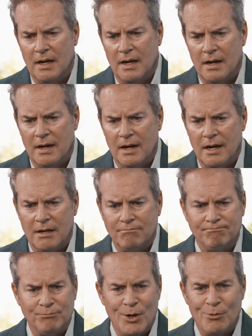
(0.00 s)

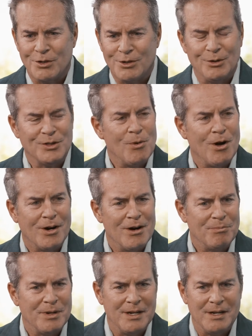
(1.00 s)
we're still a small
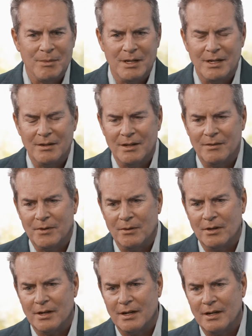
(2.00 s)
company. I mean, if you
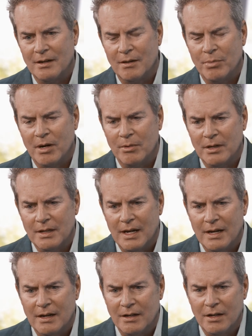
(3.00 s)
look at any of the public
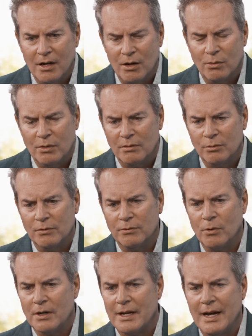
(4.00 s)
data, we're
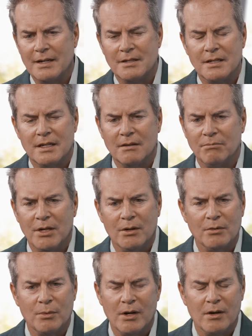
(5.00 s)
forecasting
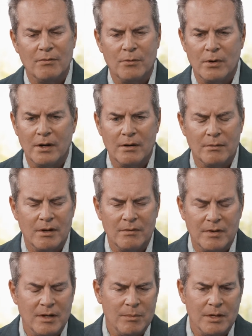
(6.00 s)
$340 to
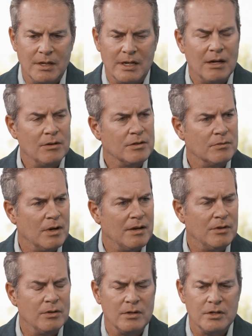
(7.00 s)
$350 million of
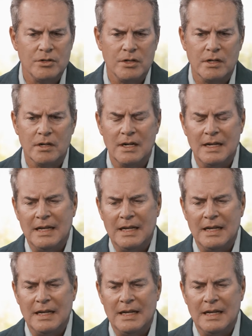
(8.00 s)
revenue this year.